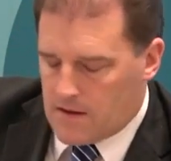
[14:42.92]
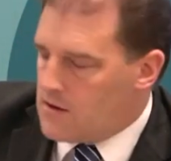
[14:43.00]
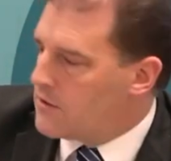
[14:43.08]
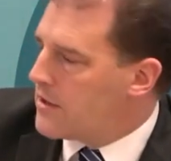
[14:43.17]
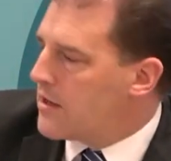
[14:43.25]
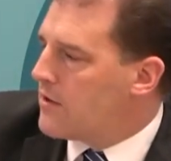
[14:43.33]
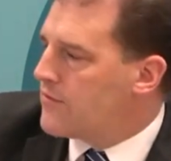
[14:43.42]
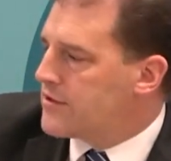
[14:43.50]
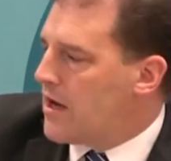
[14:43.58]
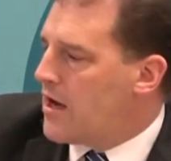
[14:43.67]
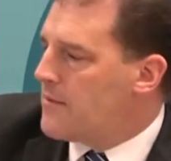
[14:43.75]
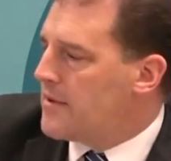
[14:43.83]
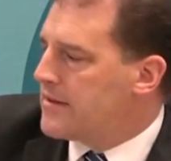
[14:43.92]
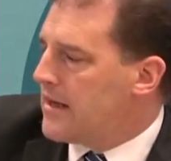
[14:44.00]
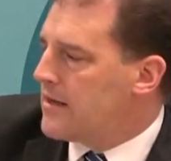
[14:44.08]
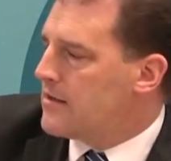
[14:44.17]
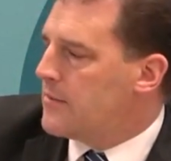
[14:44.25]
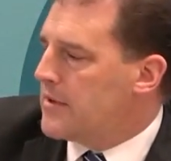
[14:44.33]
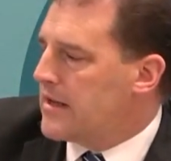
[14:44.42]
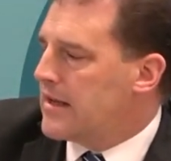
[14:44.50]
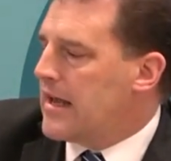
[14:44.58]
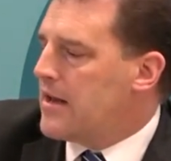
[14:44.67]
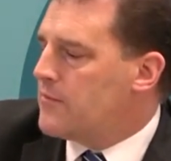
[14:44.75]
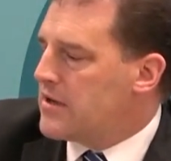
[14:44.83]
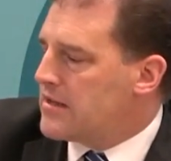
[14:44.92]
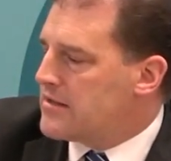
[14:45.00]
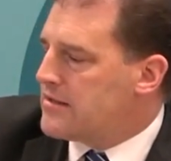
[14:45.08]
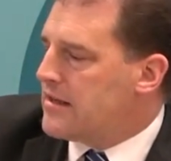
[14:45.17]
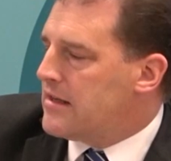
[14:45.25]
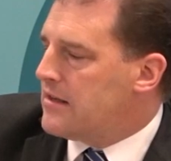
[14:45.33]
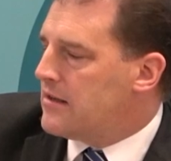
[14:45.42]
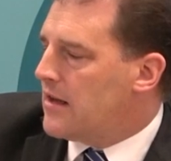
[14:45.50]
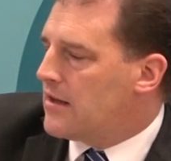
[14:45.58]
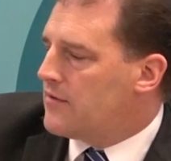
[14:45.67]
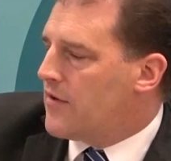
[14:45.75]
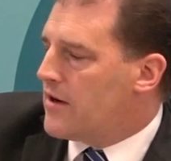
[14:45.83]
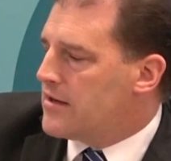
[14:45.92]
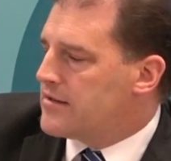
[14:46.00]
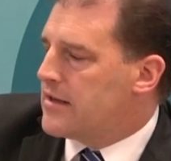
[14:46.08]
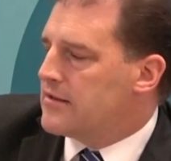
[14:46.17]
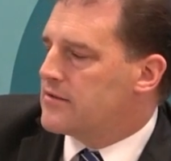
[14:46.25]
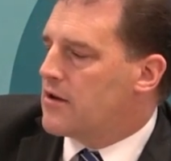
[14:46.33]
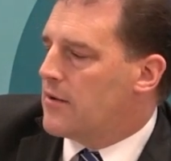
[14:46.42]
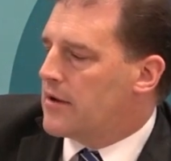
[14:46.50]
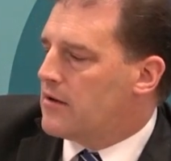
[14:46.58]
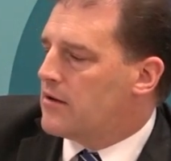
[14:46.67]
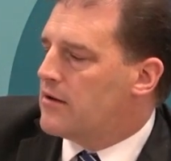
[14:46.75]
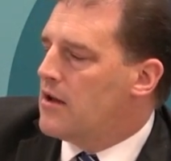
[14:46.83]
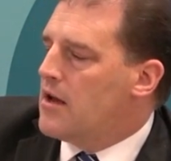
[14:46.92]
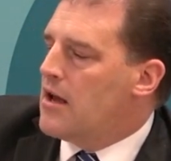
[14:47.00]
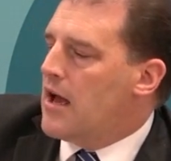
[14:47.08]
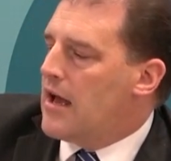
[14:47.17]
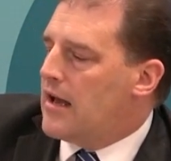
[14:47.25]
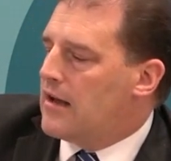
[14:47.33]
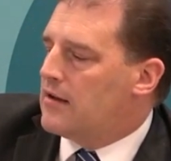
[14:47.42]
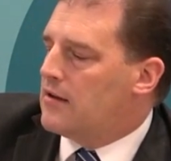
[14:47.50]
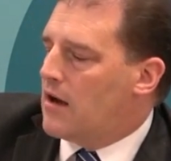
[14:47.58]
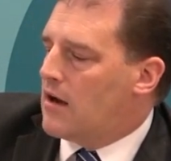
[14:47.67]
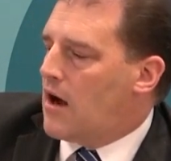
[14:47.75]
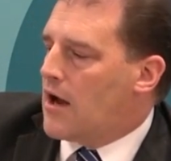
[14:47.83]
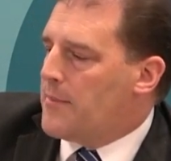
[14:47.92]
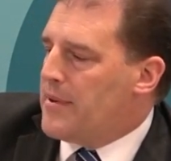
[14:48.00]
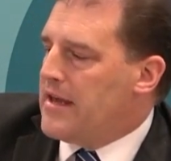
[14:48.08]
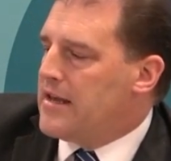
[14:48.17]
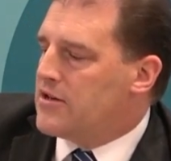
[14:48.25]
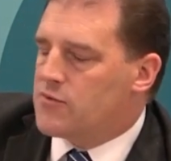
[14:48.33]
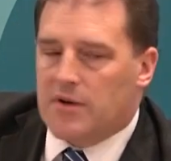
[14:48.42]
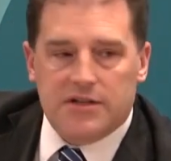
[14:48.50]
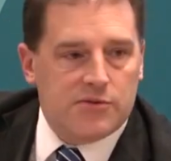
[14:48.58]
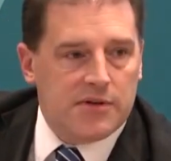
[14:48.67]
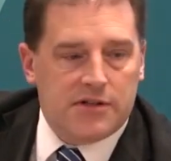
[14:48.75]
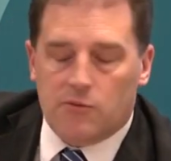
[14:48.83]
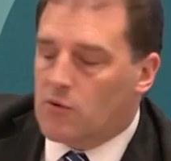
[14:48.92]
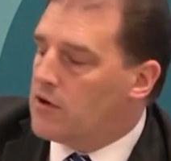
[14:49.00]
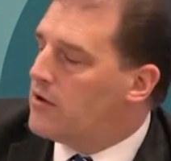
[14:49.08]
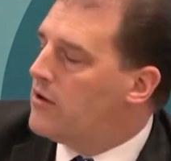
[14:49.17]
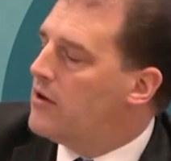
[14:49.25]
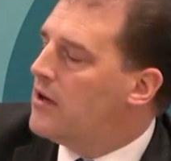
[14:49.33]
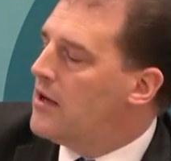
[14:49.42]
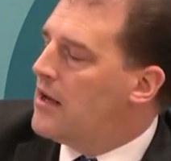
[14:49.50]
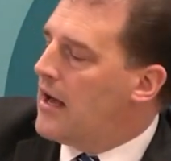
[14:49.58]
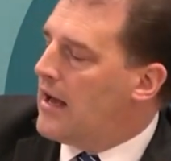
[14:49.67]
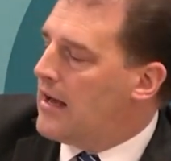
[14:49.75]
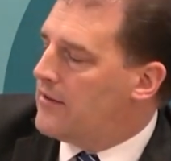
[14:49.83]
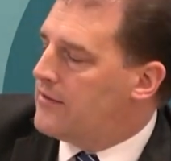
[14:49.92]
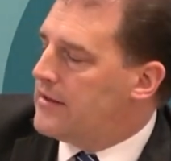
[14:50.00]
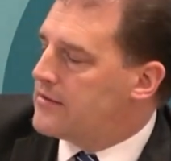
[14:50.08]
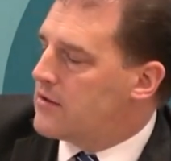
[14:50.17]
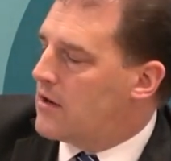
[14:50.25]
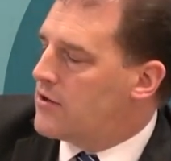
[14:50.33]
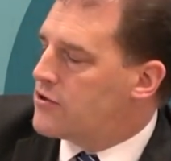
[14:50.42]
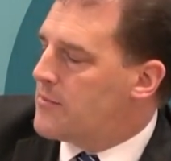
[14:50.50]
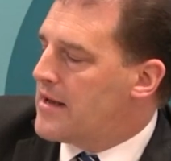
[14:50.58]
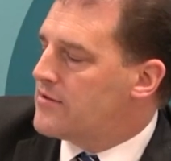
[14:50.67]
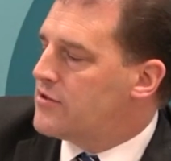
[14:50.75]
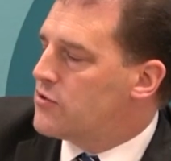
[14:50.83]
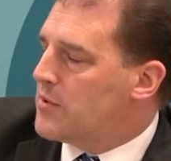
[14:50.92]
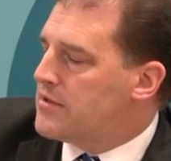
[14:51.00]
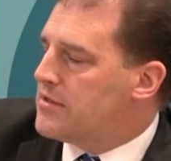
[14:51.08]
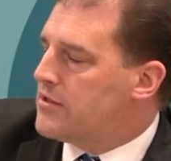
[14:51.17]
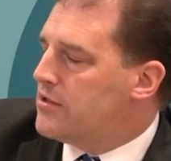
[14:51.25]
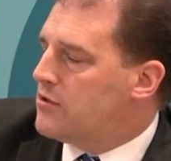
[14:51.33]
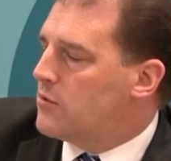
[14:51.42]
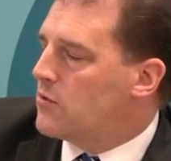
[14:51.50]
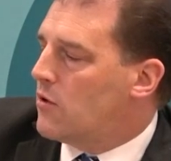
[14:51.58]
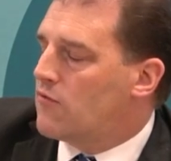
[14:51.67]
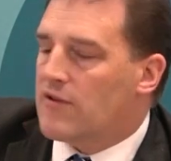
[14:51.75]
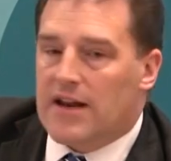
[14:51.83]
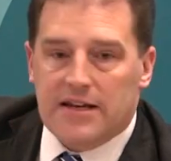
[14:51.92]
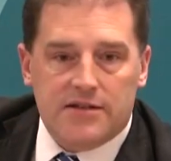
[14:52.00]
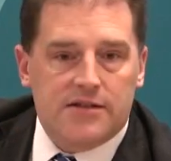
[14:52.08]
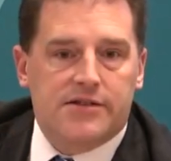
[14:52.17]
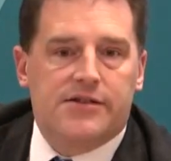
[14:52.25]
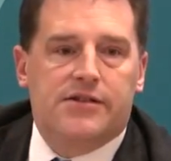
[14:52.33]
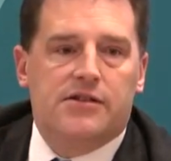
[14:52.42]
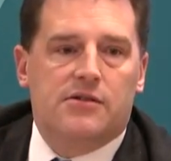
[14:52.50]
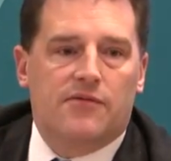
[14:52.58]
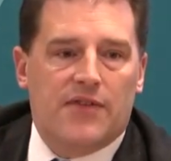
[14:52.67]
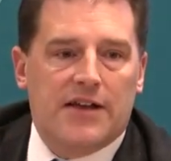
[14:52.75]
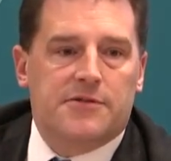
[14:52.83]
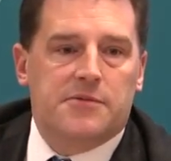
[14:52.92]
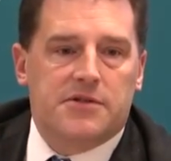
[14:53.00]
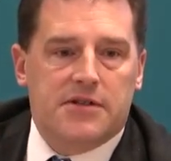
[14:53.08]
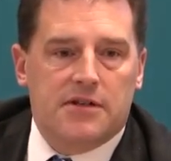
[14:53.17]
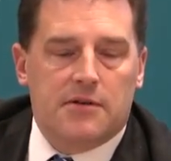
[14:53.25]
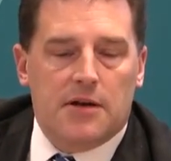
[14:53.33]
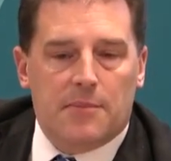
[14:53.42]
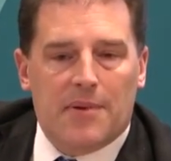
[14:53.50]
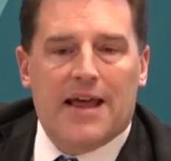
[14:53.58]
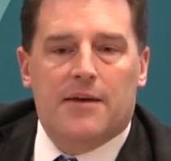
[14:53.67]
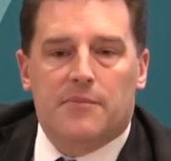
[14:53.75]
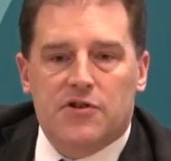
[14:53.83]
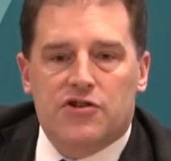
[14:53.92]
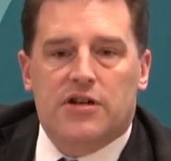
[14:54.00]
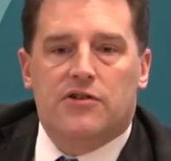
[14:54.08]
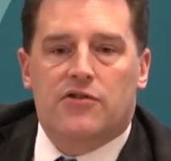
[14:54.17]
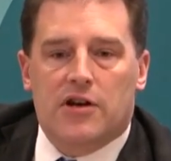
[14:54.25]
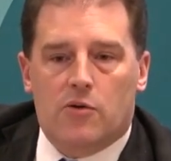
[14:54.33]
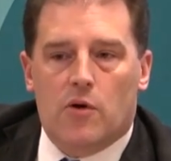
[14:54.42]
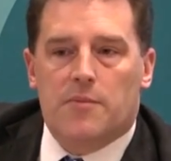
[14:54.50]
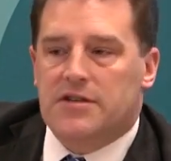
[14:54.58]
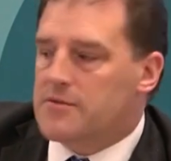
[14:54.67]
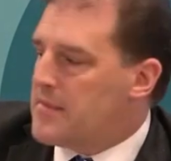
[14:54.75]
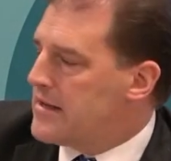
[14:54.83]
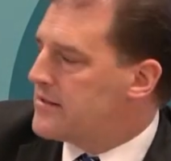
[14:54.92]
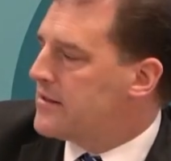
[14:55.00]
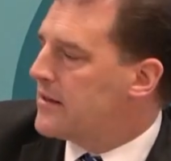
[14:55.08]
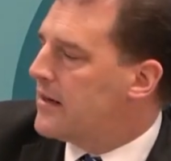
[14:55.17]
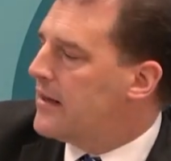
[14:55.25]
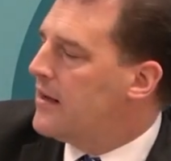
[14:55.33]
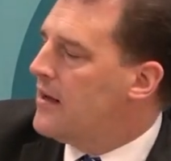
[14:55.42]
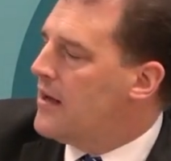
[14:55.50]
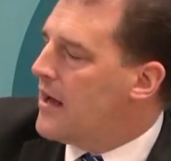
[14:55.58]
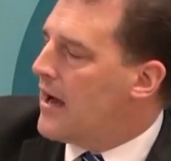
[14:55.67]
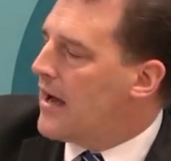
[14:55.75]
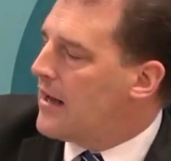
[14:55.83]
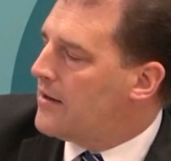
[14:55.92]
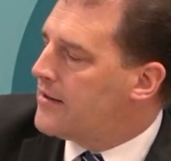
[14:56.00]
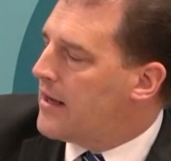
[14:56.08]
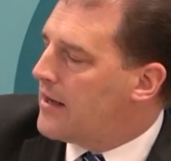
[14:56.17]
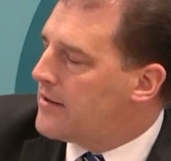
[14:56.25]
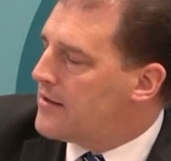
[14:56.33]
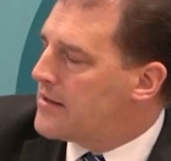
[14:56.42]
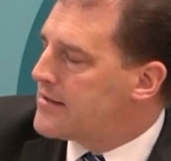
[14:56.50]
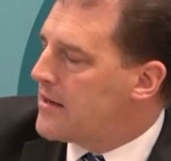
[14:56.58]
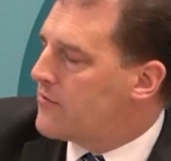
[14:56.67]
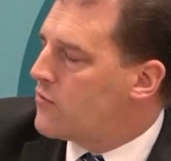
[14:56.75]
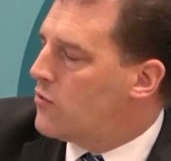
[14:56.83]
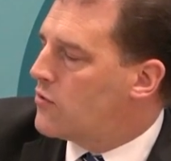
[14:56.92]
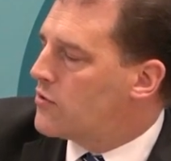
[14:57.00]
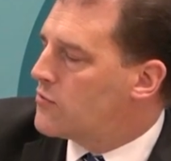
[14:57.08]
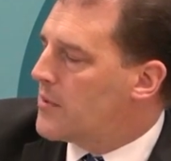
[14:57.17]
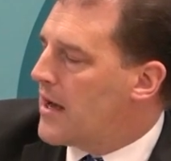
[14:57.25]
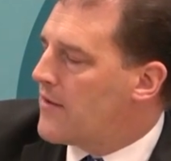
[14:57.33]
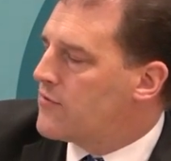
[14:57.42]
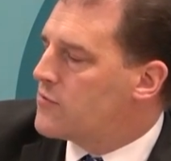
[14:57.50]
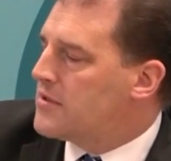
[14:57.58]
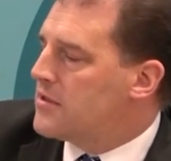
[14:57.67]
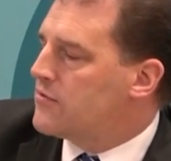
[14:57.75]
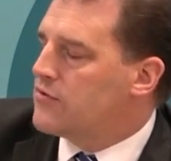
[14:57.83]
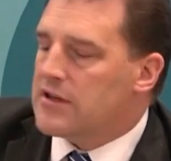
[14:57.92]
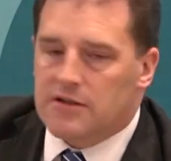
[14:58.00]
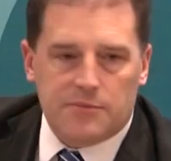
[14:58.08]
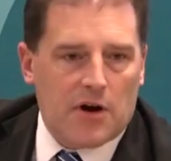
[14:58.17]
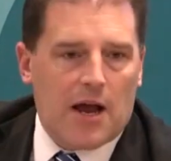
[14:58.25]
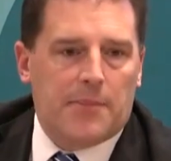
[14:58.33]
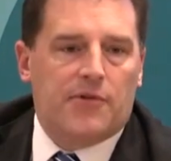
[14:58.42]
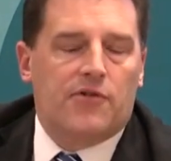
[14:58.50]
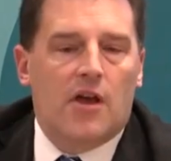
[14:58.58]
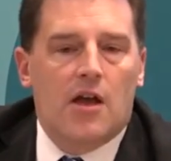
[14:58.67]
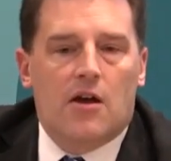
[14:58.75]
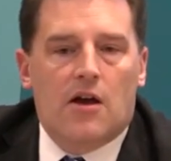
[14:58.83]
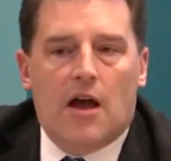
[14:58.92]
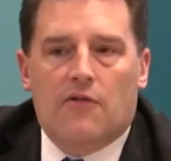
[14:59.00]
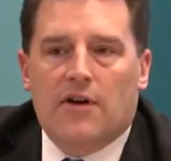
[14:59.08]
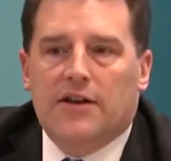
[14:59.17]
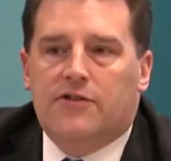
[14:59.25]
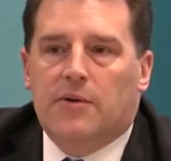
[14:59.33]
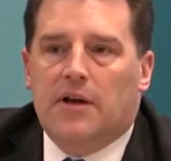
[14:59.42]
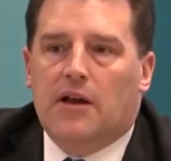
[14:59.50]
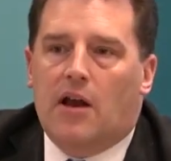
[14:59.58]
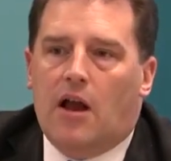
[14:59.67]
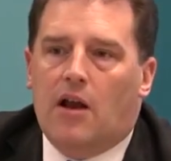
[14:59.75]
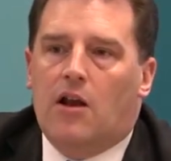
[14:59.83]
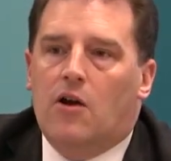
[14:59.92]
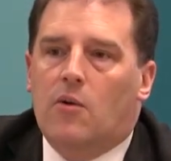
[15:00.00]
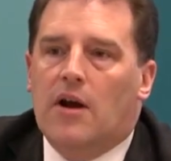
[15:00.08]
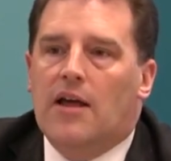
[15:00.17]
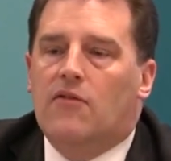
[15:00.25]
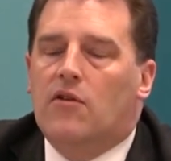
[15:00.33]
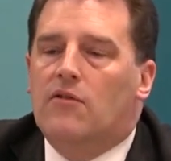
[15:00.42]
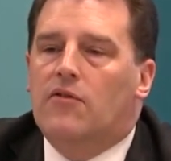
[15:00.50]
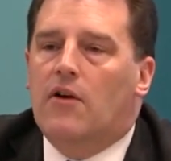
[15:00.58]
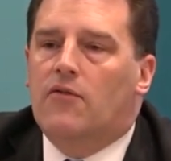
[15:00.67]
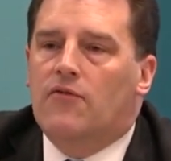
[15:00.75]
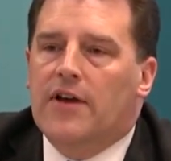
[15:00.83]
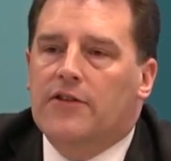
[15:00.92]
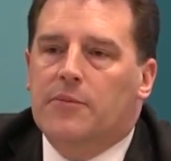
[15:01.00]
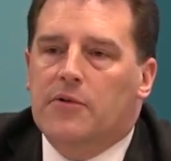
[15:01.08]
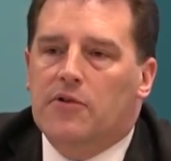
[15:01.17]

Looking over time at that, we can see the various things going on. IP in 2021 These large amounts in 22 are all related to investments in plant, machinery and equipment domestically. And then the set of quarters we have in 23 is perhaps related to a lower level of investment